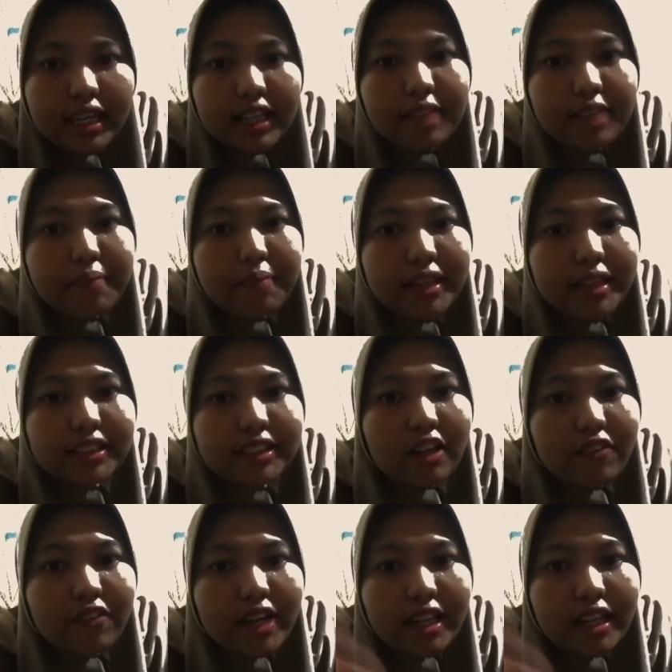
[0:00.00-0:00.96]
Elements
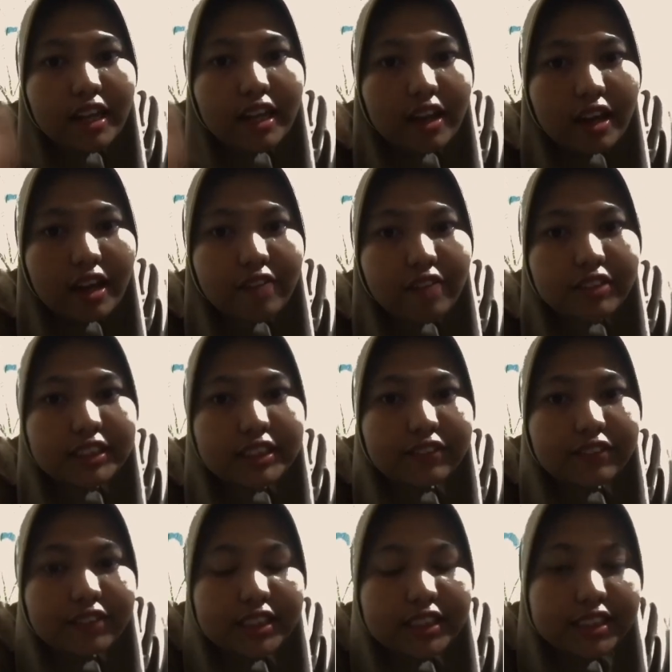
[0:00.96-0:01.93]
of an
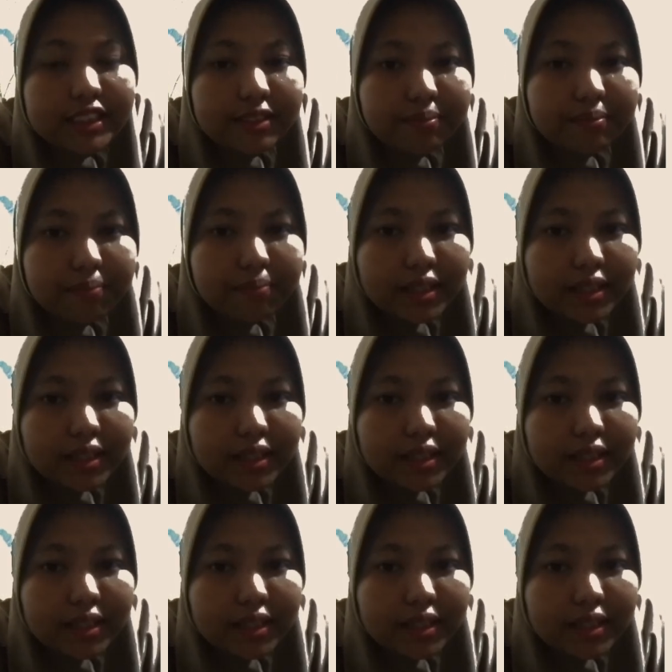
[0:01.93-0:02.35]
effective teacher